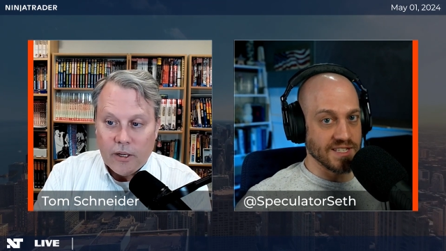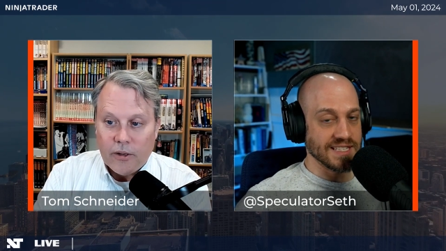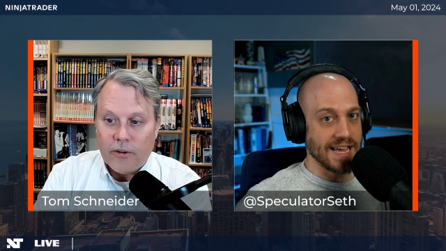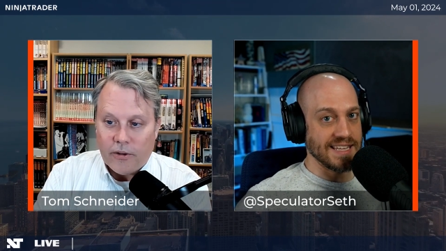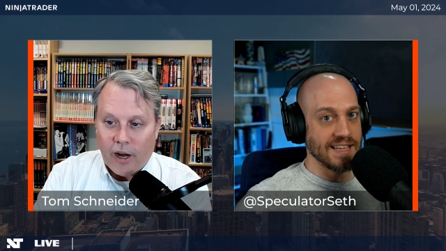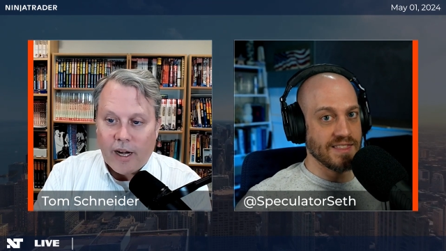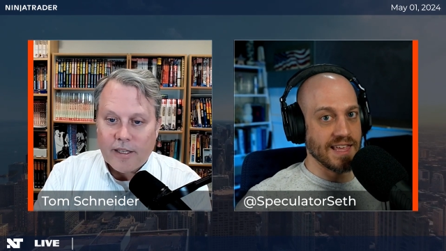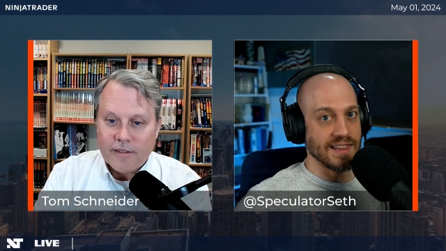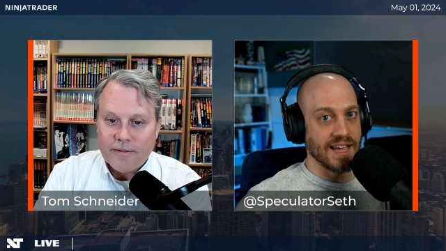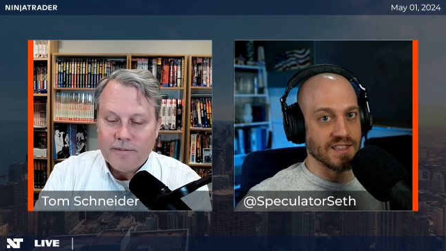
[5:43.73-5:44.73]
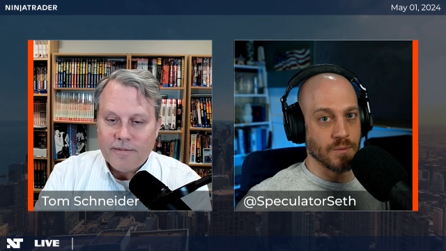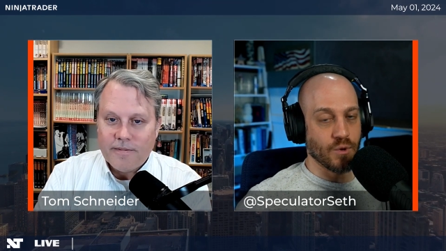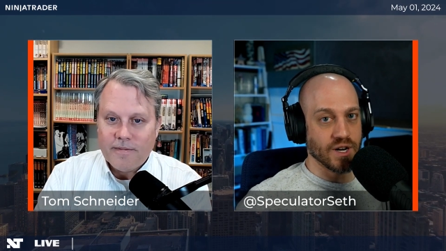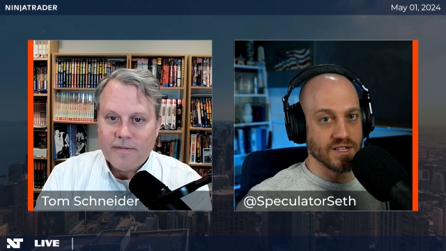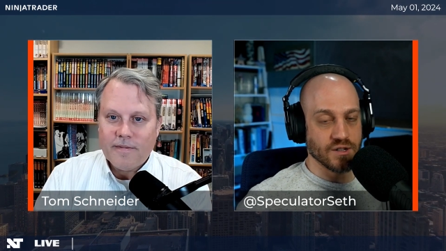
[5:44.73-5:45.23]
Speaker 1: This idea right. that like the
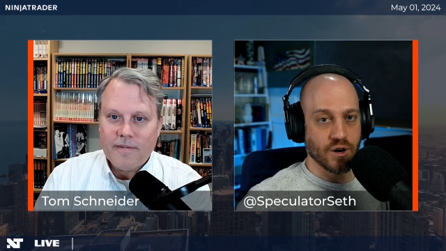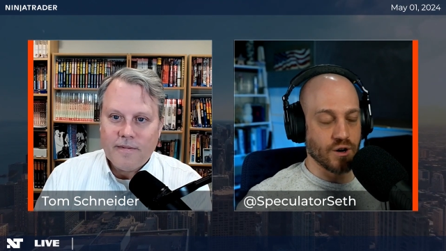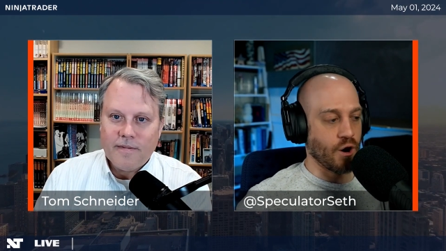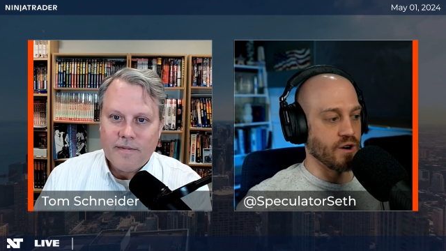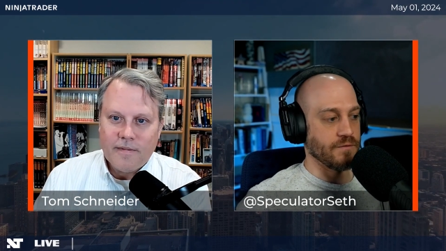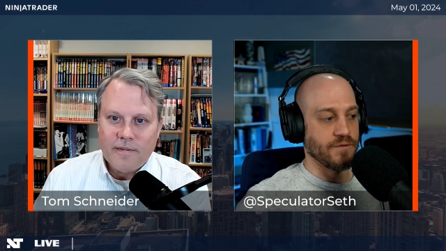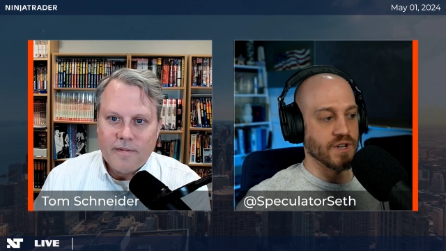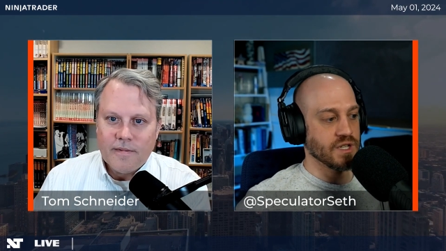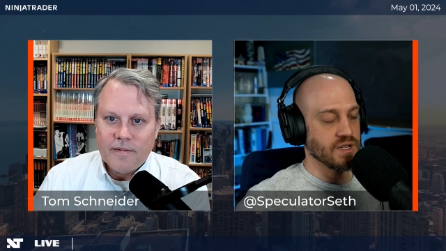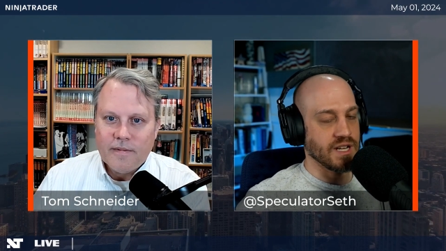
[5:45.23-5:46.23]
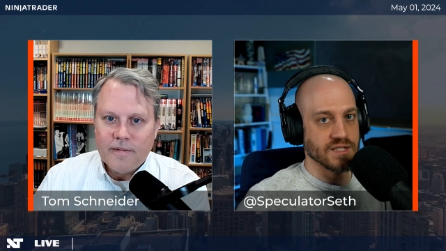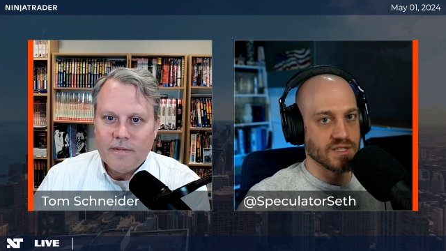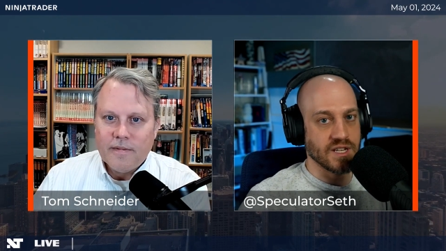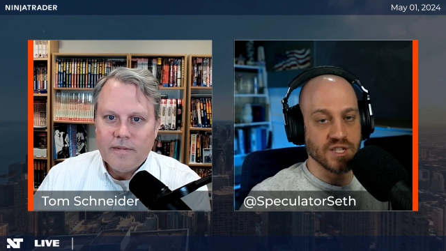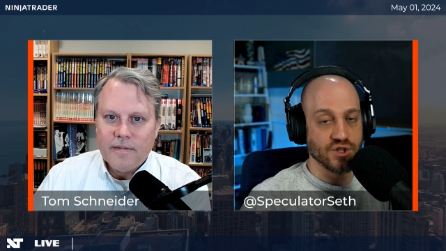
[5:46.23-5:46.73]
markets are are efficient
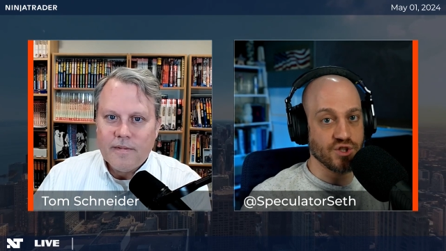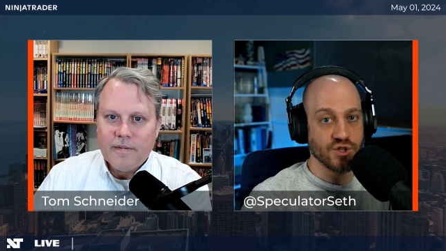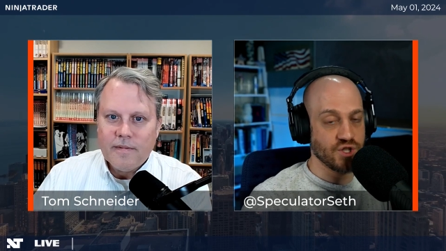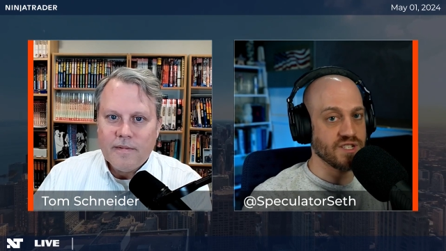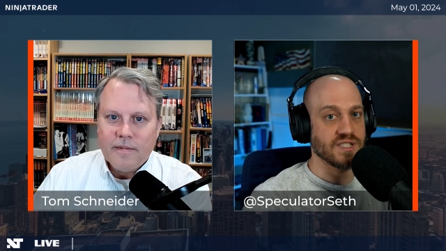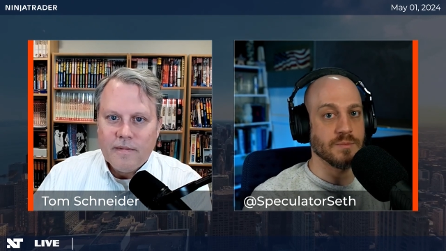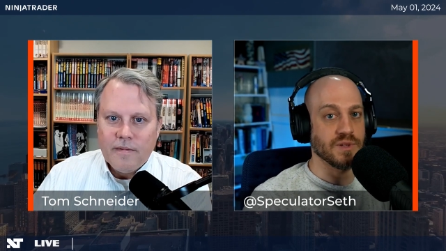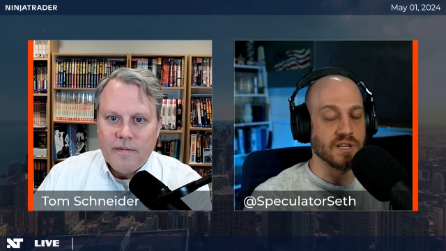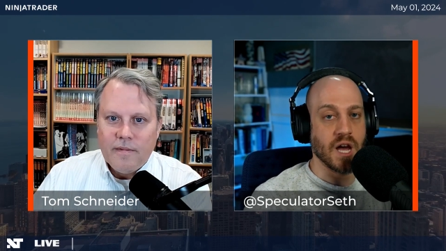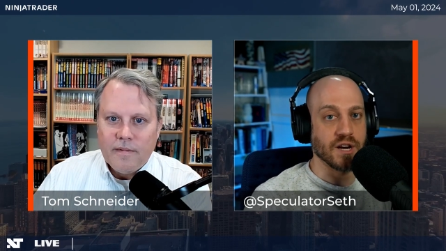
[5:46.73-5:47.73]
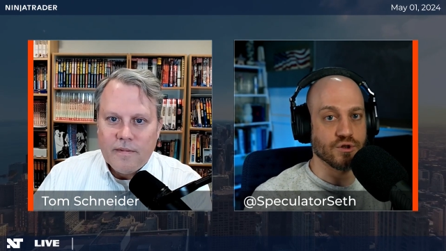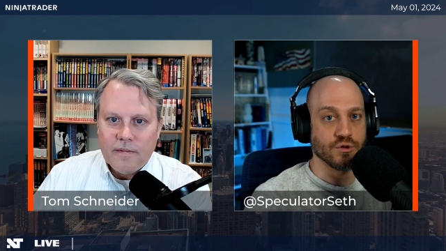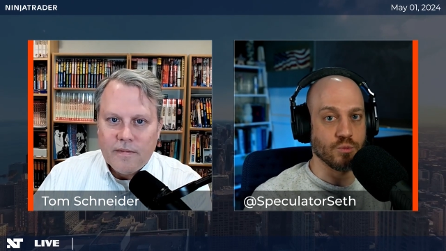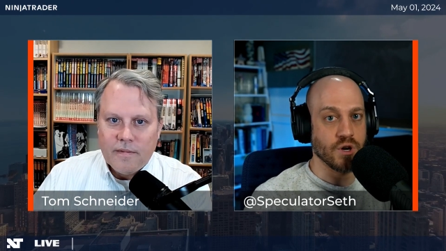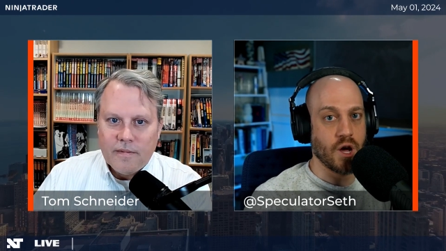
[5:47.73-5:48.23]
is is just simply not
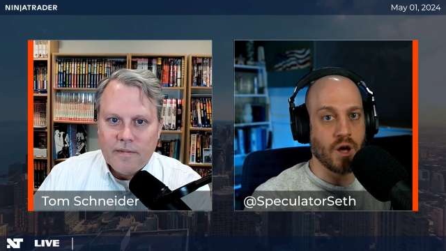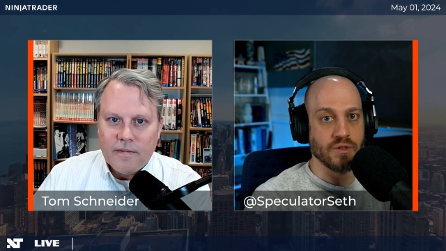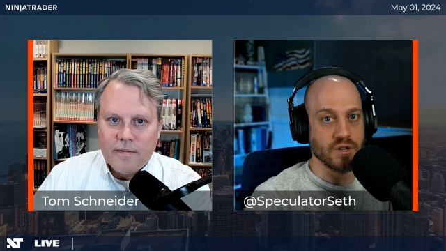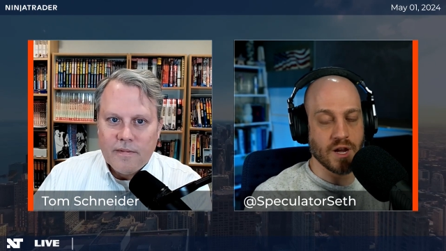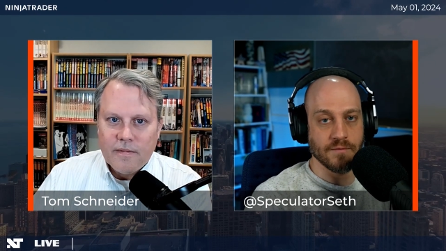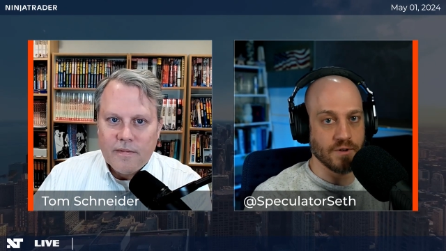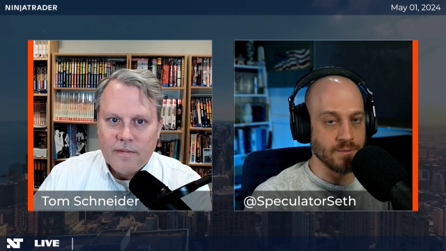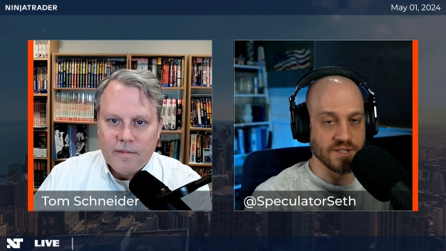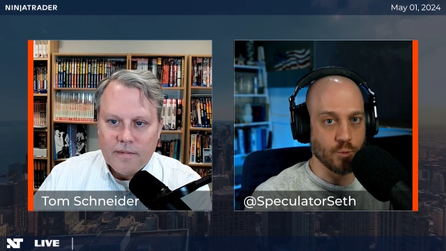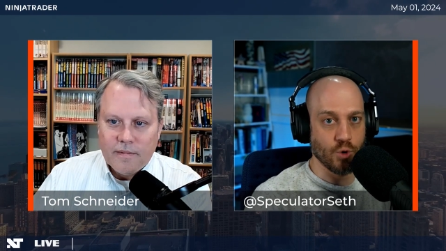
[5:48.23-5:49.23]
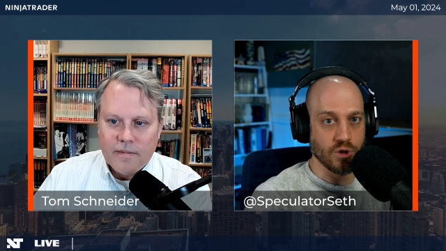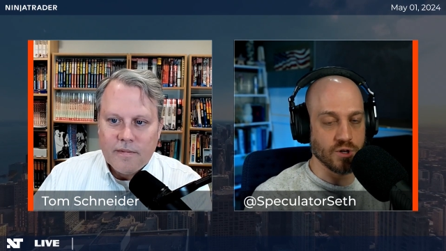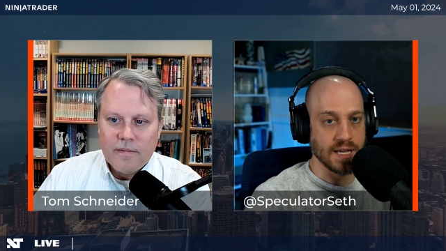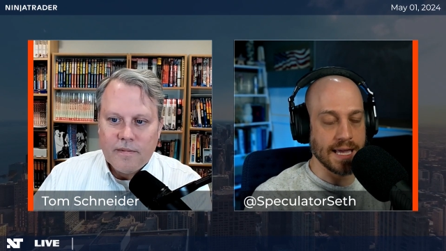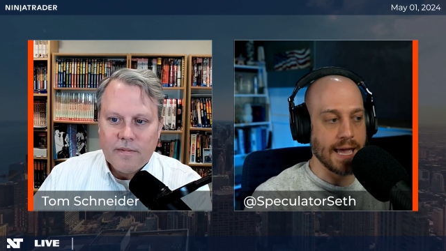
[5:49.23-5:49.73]
true, not on the time frames that we're
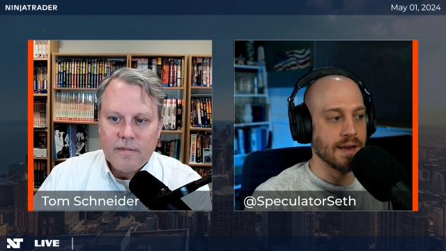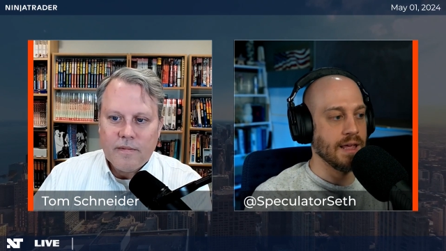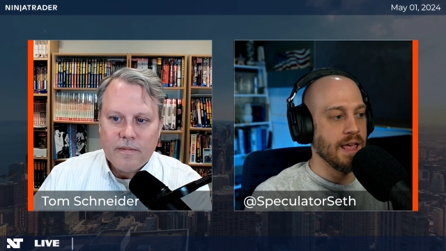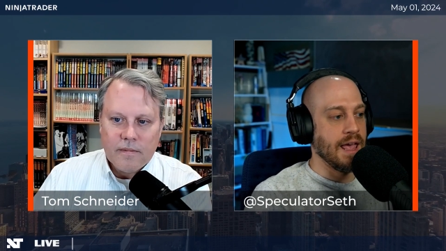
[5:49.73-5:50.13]
looking at.